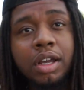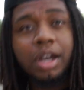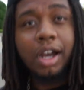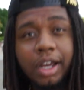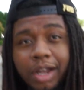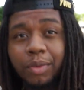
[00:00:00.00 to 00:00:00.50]
All
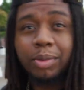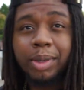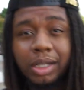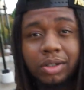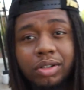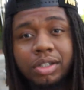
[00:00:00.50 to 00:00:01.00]
right, now we about
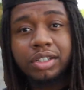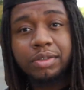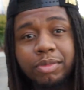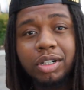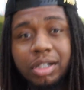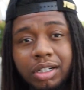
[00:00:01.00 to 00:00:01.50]
to go in this
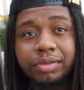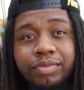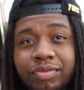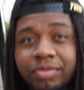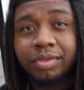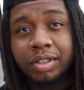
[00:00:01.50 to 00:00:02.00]
mall.
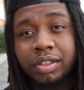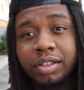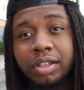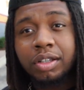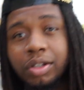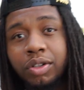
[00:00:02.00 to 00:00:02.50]

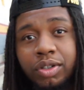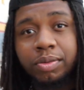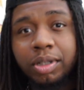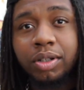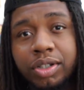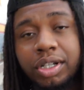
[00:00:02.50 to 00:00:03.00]
Do some
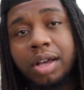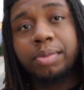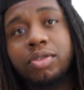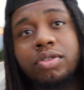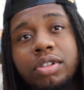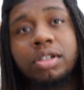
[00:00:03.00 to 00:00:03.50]
little
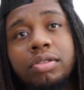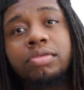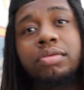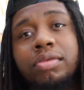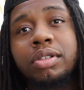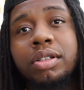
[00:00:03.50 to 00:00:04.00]
shopping, you know.
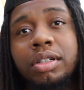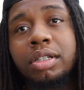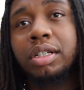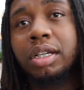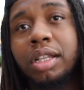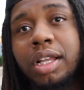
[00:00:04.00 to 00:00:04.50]

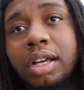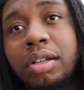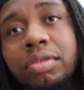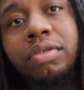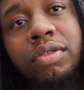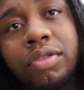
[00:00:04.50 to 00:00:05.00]
Kill out,
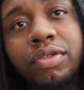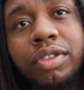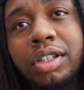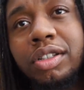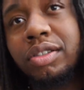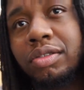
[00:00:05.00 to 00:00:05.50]

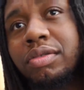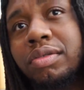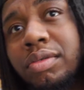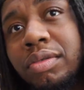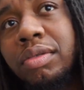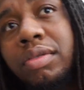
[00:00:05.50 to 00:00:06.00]
Villas,
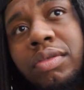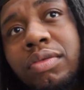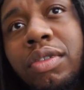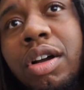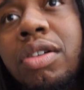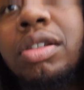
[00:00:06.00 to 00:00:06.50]

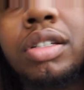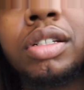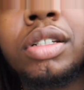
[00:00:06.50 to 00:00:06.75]
Rowling.